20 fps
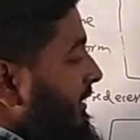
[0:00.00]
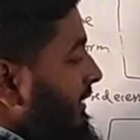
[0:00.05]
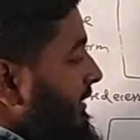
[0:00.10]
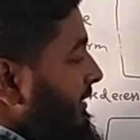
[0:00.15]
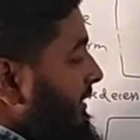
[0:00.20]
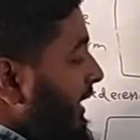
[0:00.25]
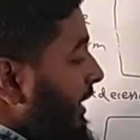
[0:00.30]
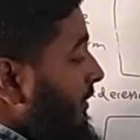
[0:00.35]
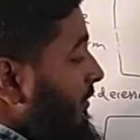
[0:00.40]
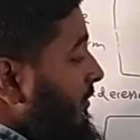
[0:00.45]

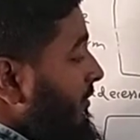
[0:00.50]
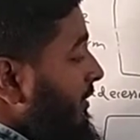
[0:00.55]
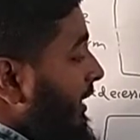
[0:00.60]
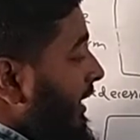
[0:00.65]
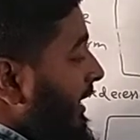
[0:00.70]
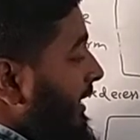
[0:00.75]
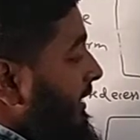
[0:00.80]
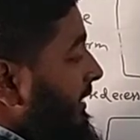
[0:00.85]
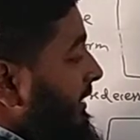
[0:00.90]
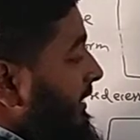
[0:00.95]
Now
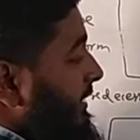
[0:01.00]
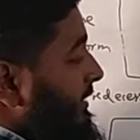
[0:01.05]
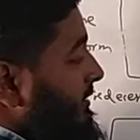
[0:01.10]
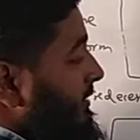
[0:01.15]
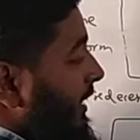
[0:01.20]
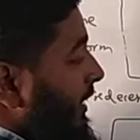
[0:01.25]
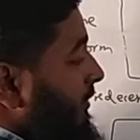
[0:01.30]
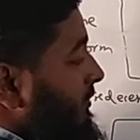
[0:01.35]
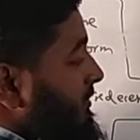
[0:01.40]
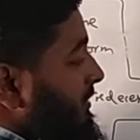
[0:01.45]

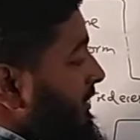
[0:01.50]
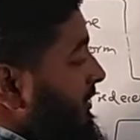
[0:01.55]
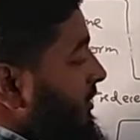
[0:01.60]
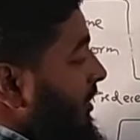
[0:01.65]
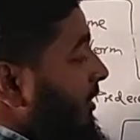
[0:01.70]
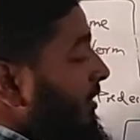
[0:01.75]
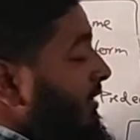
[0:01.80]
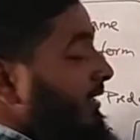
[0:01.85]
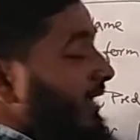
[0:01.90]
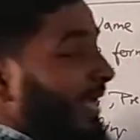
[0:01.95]
100,000,
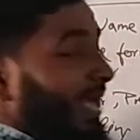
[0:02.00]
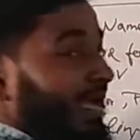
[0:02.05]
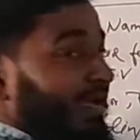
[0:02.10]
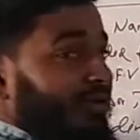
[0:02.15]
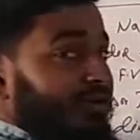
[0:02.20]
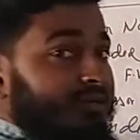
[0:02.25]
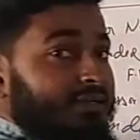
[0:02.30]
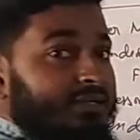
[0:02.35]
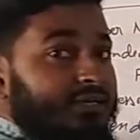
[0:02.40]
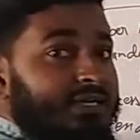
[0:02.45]
not
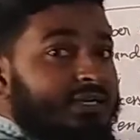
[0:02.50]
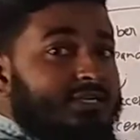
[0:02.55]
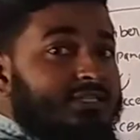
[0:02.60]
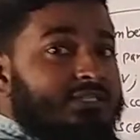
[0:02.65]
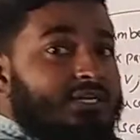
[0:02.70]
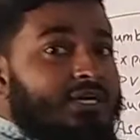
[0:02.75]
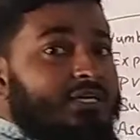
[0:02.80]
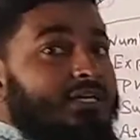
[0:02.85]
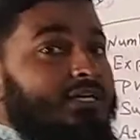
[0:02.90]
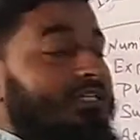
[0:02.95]
lakh, it is
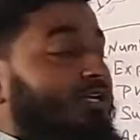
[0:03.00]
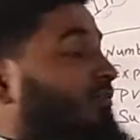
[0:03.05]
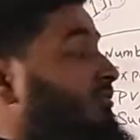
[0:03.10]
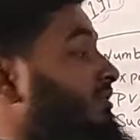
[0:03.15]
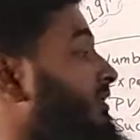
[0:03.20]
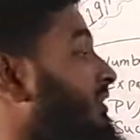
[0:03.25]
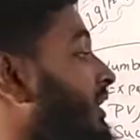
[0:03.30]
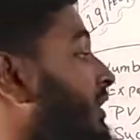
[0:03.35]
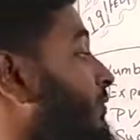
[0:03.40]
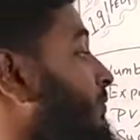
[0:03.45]

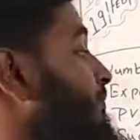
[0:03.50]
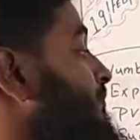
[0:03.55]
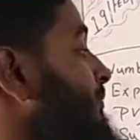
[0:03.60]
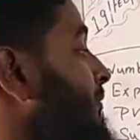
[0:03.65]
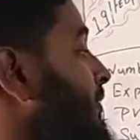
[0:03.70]
100,000 now,